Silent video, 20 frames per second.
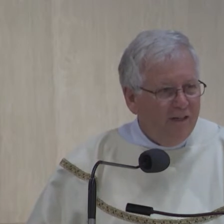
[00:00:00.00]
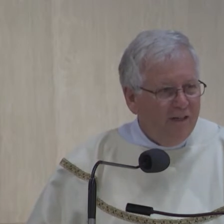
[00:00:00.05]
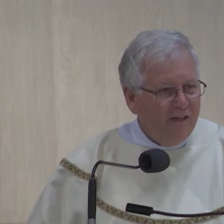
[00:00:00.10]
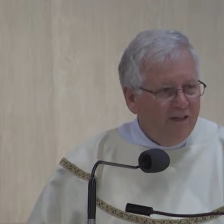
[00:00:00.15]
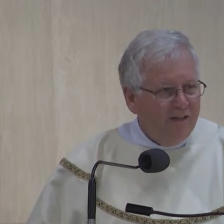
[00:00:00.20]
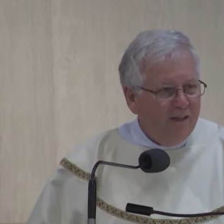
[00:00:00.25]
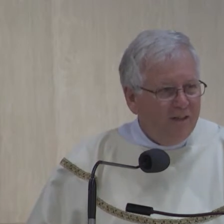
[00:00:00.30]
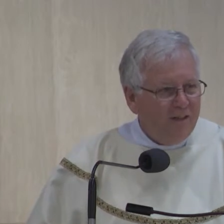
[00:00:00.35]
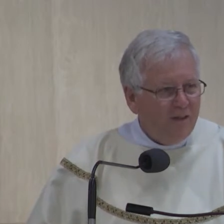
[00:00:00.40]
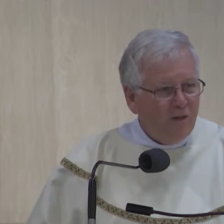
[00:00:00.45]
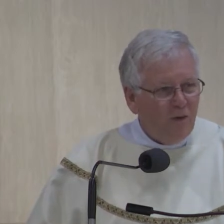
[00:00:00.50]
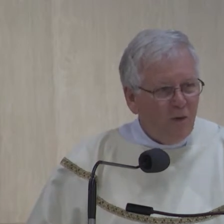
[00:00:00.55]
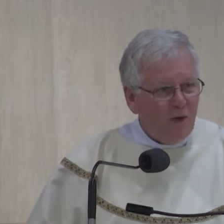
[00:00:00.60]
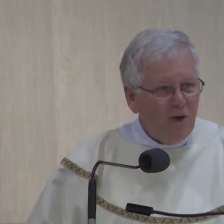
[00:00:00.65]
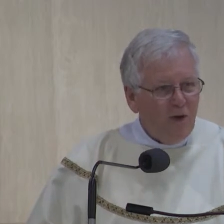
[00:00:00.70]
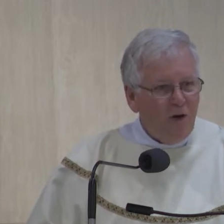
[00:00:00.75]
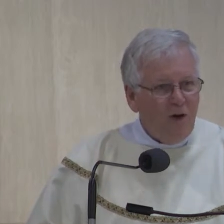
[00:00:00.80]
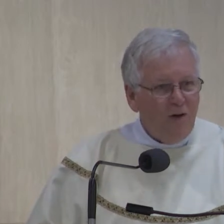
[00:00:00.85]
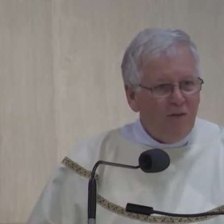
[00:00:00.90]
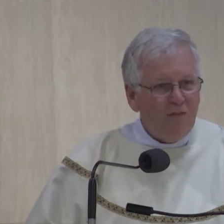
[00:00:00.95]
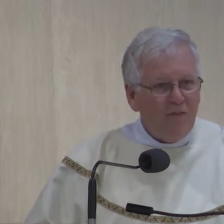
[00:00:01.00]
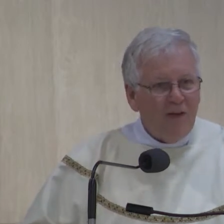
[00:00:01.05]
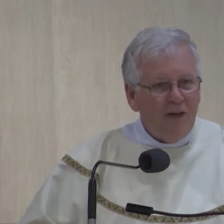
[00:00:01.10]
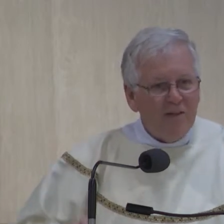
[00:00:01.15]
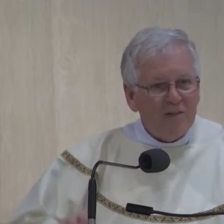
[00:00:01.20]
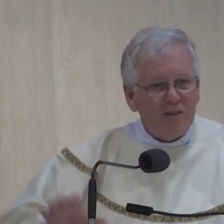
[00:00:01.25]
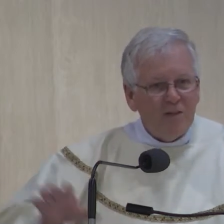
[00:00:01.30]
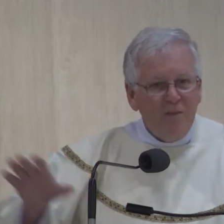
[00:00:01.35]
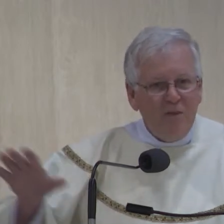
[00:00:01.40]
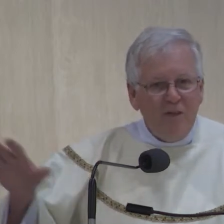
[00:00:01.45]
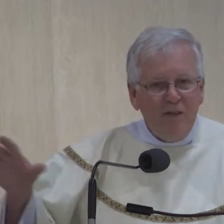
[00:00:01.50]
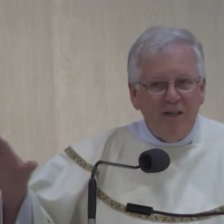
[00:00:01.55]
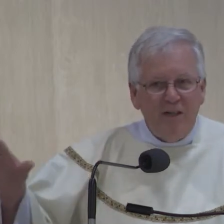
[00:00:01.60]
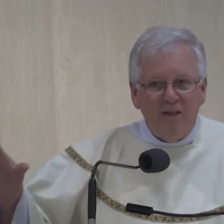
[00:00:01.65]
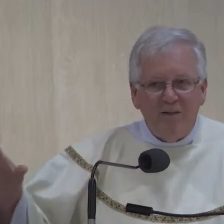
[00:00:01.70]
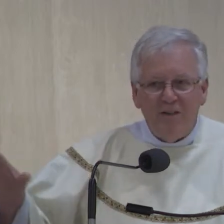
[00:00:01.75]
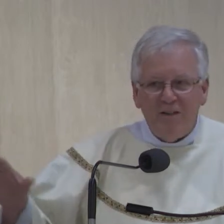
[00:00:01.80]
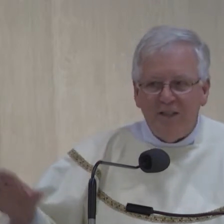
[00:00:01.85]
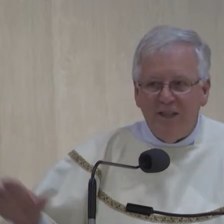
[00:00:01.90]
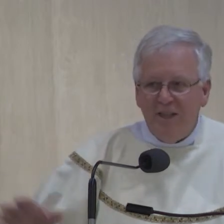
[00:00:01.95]
They're going off as community,
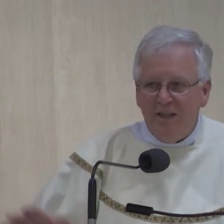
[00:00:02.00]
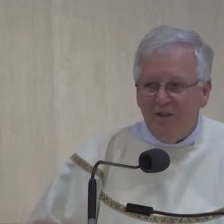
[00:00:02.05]
aren't they?